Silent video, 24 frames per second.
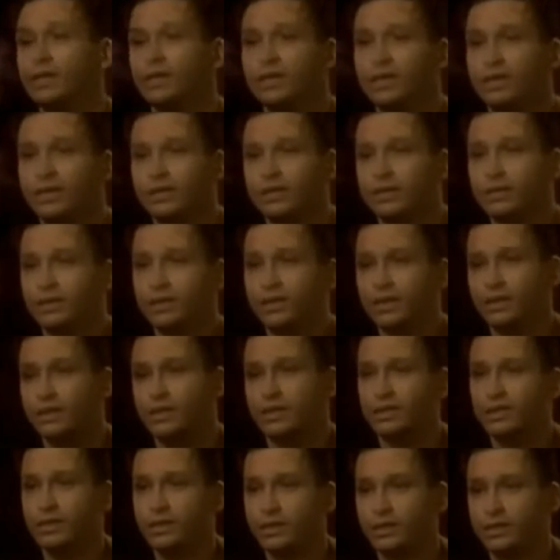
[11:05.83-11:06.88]
Look,
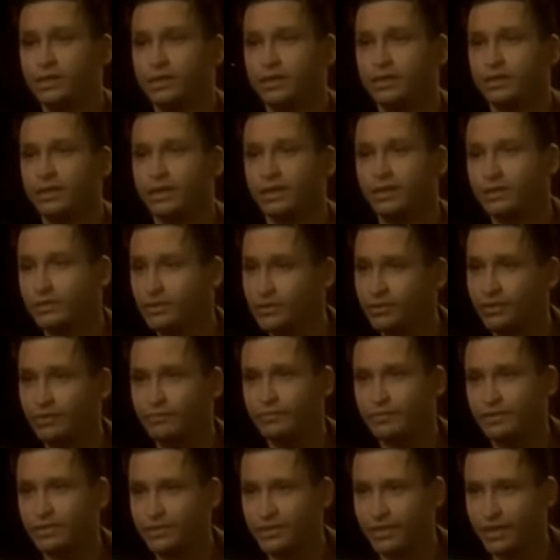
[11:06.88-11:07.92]
I know you're up for the
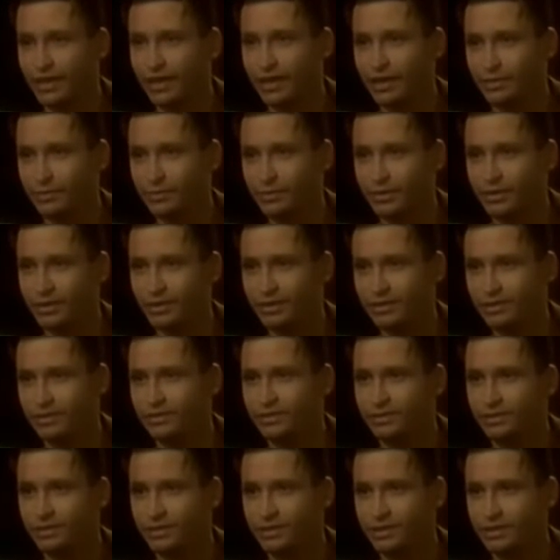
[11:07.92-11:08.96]
job, right?
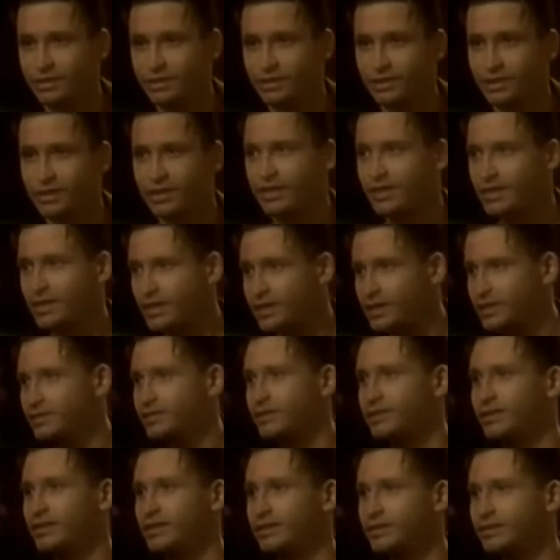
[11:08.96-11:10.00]
And uh,
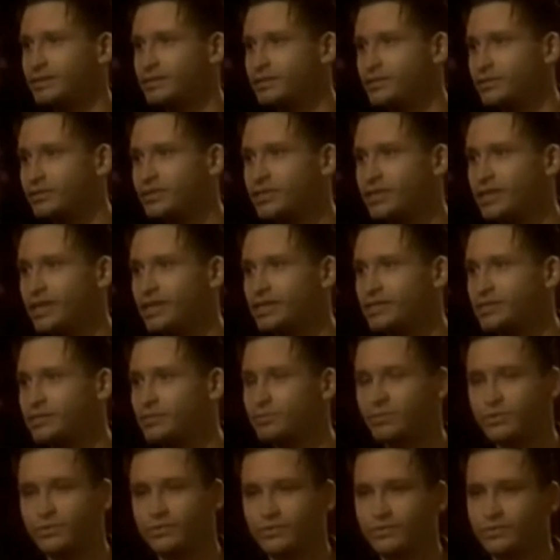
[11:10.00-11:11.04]
this is your chance to prove
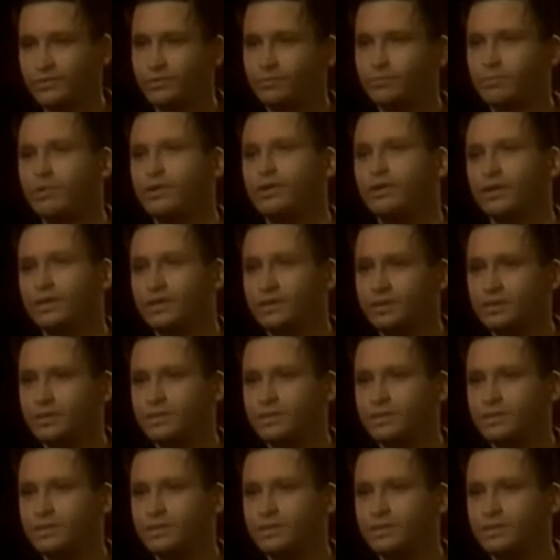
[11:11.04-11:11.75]
it to the boss.